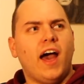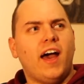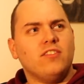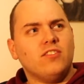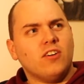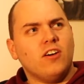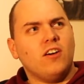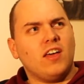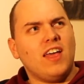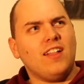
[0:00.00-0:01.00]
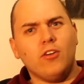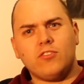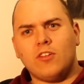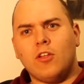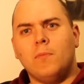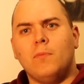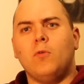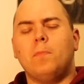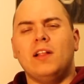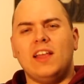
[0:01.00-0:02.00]
And it looks a lot
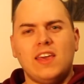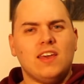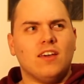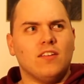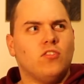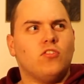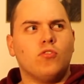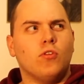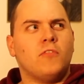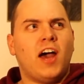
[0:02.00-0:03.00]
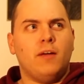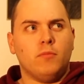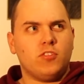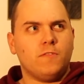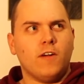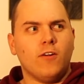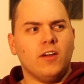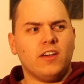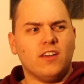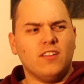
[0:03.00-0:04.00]
more bleak and sort of
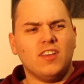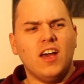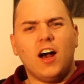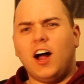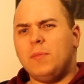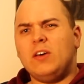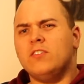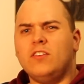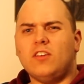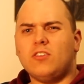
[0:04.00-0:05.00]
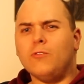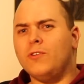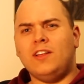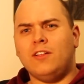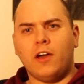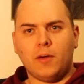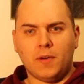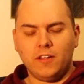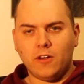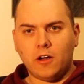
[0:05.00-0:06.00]
atmospheric, and I'll be honest, I don't really like
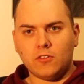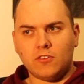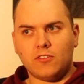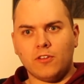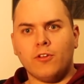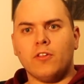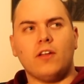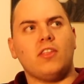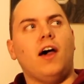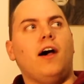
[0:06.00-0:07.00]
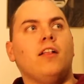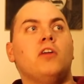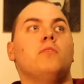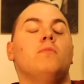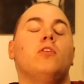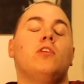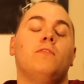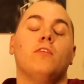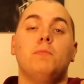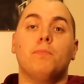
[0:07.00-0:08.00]
my TARDISes to look like that. I like them looking
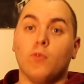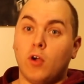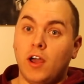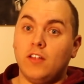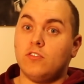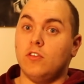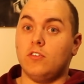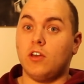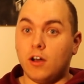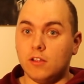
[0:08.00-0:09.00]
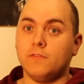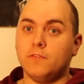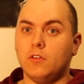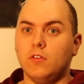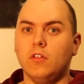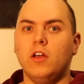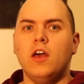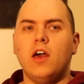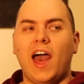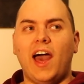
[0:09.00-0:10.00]
very bright and colourful
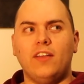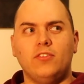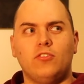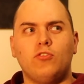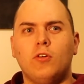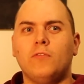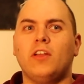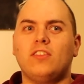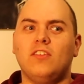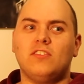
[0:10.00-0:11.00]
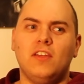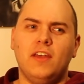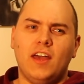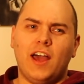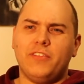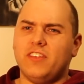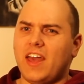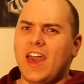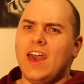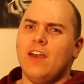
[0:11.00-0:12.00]
and sort of like this, have this
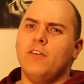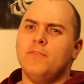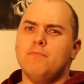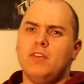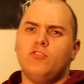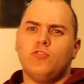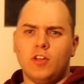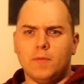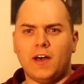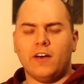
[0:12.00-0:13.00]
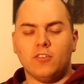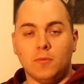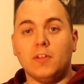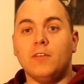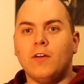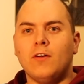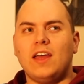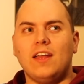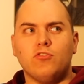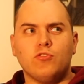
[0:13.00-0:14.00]
air of mystery about them, but a
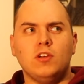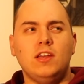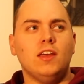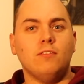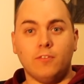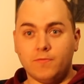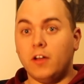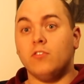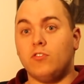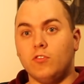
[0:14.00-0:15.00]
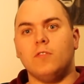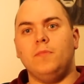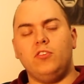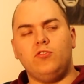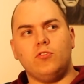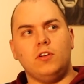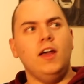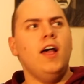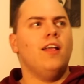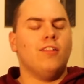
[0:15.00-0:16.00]
very intriguing, fun sort of
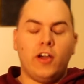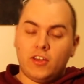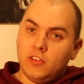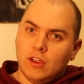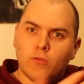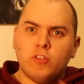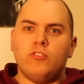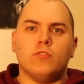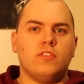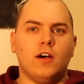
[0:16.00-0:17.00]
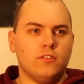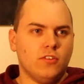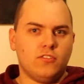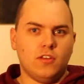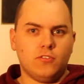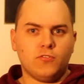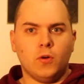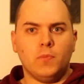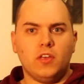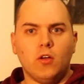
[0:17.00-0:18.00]
mystery, like the original TARDISes
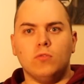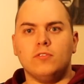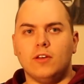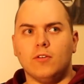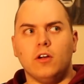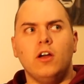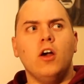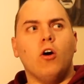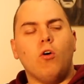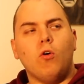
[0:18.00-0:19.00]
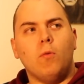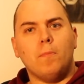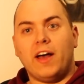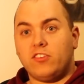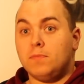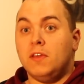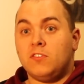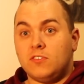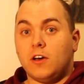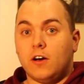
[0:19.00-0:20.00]
from the old era, or Matt
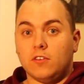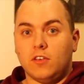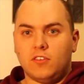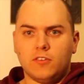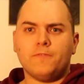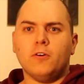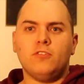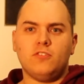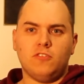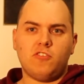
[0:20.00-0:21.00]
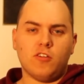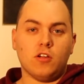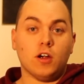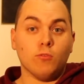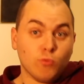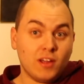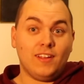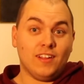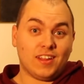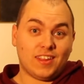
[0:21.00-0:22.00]
Smith's TARDIS, his first interior. I
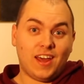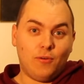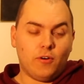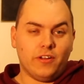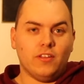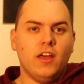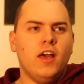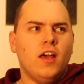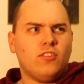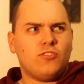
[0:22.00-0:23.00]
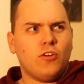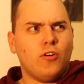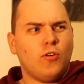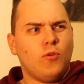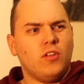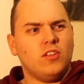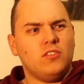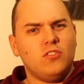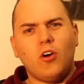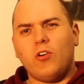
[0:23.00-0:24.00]
really like that one. So,
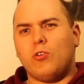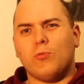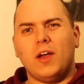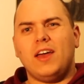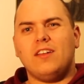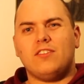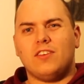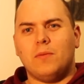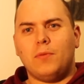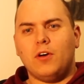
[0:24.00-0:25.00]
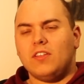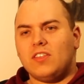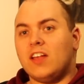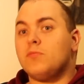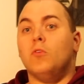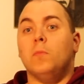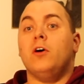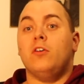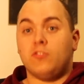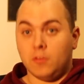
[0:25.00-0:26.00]
not great, but that's more
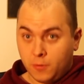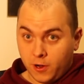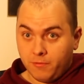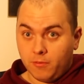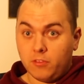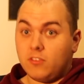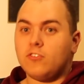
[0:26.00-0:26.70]
personal preference.